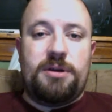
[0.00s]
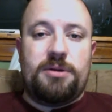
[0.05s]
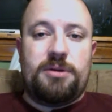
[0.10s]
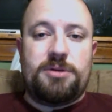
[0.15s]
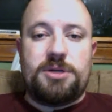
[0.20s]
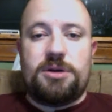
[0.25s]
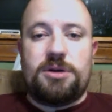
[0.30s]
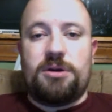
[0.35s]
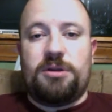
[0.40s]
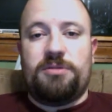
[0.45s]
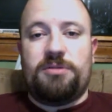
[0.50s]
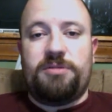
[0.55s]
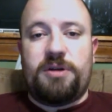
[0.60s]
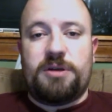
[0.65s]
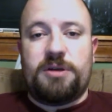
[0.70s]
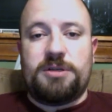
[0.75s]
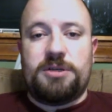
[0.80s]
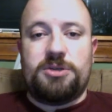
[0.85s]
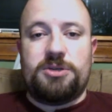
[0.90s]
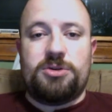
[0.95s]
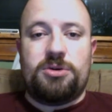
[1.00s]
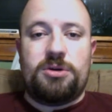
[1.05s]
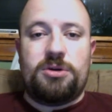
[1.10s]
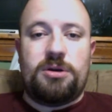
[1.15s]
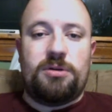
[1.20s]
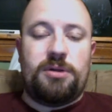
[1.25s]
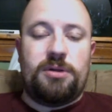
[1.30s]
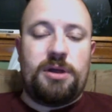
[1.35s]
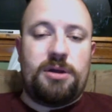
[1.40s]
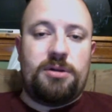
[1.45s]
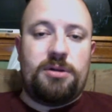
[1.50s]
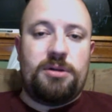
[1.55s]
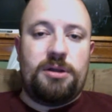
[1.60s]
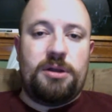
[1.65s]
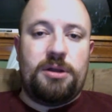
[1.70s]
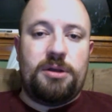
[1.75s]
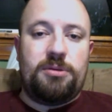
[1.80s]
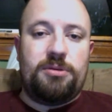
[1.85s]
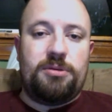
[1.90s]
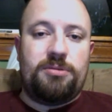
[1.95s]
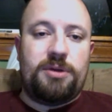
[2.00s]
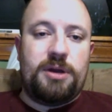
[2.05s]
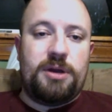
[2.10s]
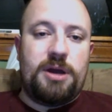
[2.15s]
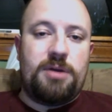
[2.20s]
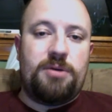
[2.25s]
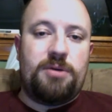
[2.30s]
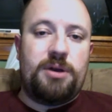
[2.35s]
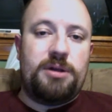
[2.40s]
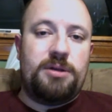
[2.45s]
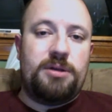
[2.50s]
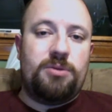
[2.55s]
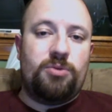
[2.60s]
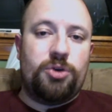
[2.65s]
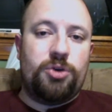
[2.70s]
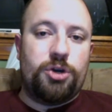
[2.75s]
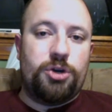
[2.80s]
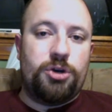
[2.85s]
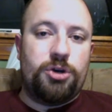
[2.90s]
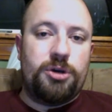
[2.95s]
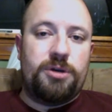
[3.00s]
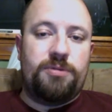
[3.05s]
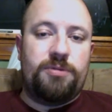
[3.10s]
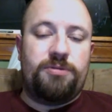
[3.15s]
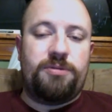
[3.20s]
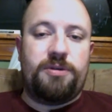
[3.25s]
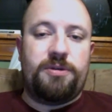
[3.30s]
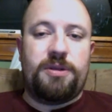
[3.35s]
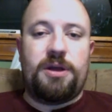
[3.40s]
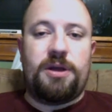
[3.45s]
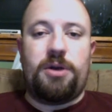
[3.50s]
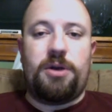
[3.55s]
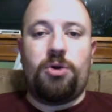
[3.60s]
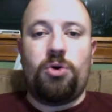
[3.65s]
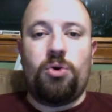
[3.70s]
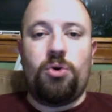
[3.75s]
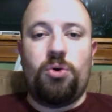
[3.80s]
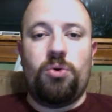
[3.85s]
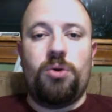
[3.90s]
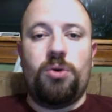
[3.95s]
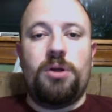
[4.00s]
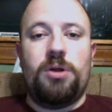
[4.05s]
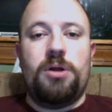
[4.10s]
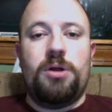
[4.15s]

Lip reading: I'll turn all the faucets on, I'll let all the liquid run out, and then we're good for that whole